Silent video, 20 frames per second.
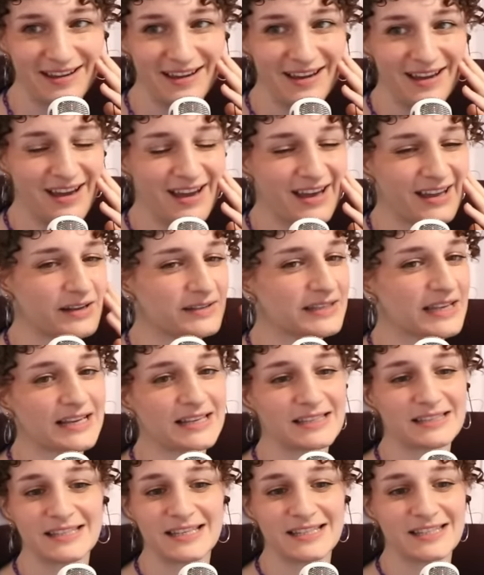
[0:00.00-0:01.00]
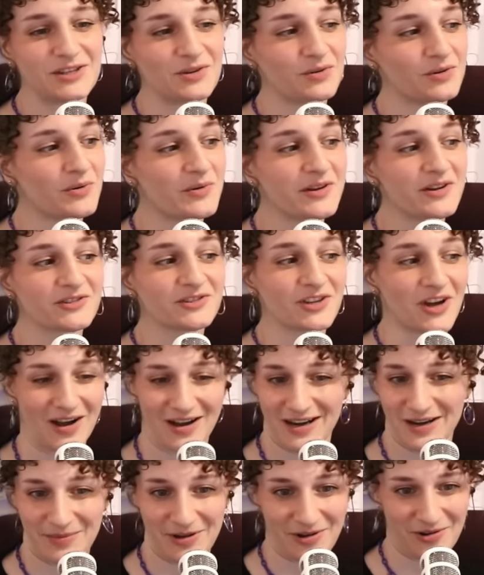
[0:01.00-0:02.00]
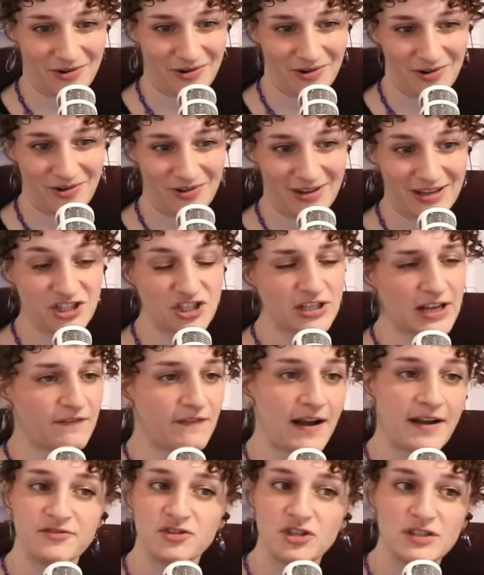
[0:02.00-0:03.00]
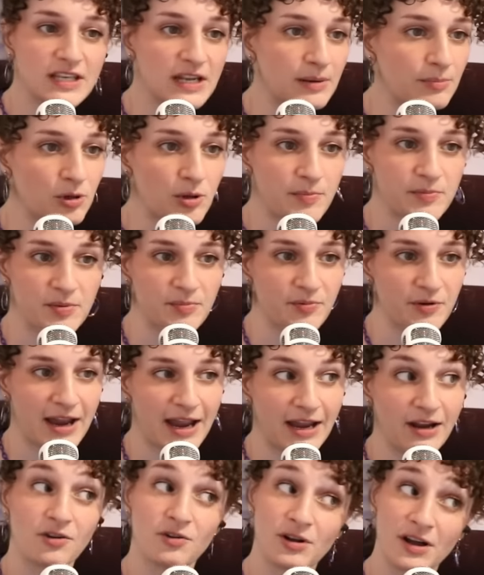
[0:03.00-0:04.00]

And I was like, "Sis, you don't know what you're talking about, girl." Like she's like 5G is going to blow up your brain.